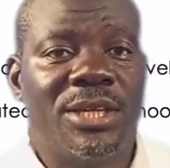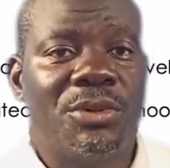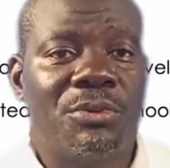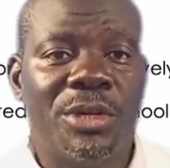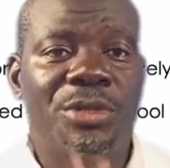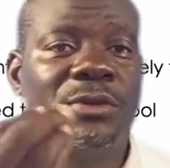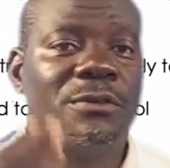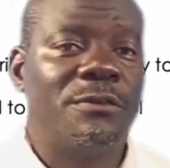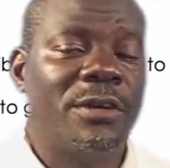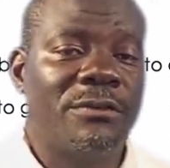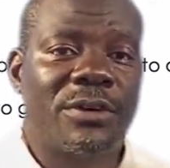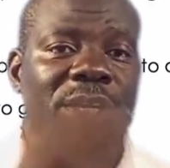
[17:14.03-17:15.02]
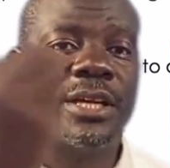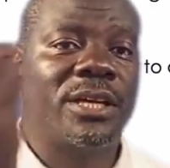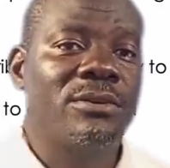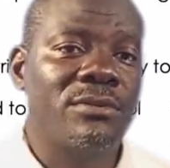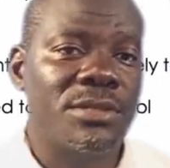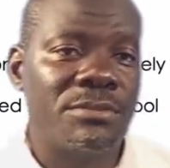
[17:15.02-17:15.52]
When you favor
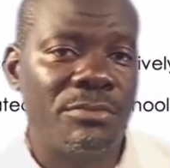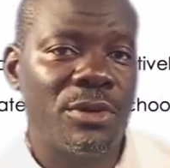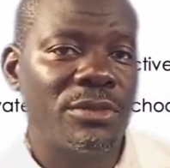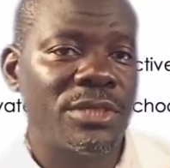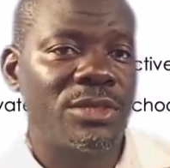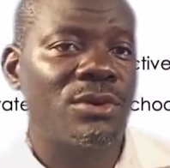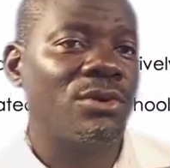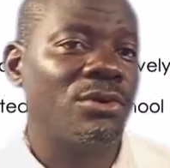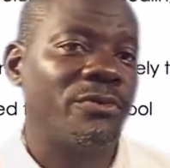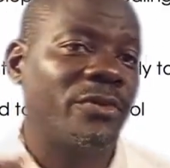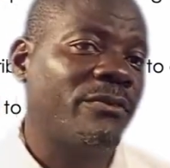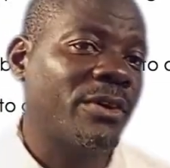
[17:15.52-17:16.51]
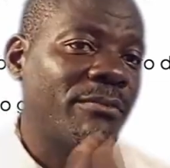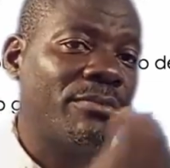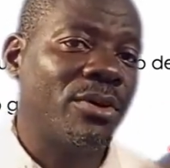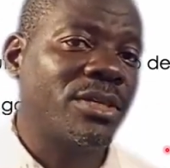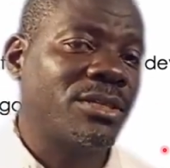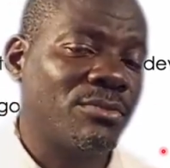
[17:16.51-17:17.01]
girls most or favor
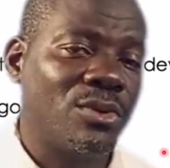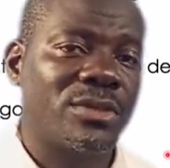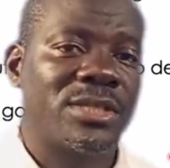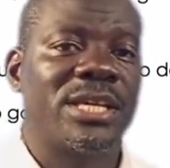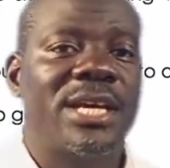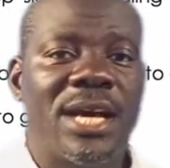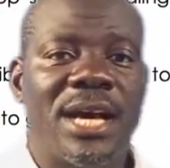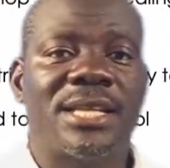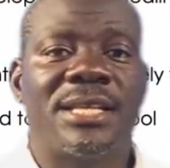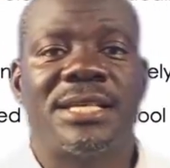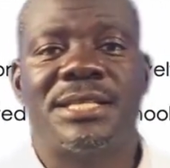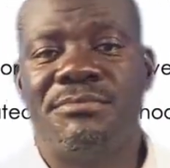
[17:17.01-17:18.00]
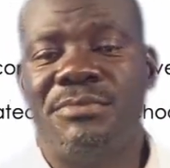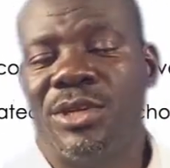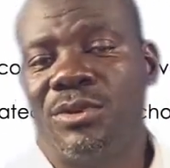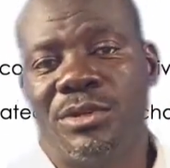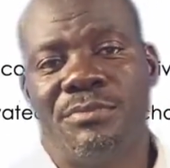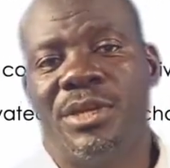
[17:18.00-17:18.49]
boys most, others may
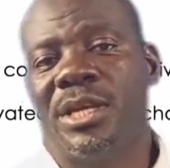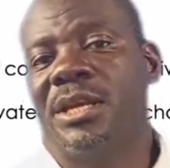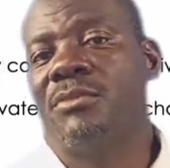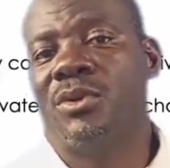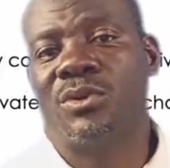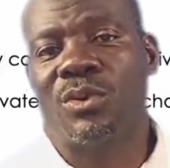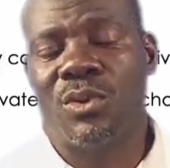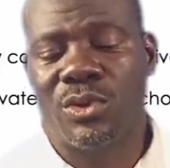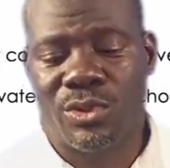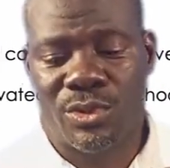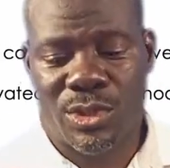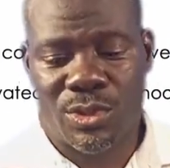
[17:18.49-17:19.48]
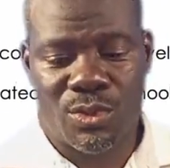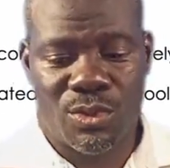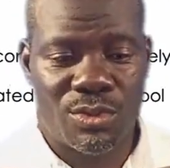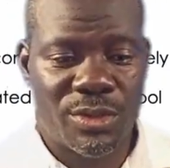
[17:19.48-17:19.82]
not be able to go to school.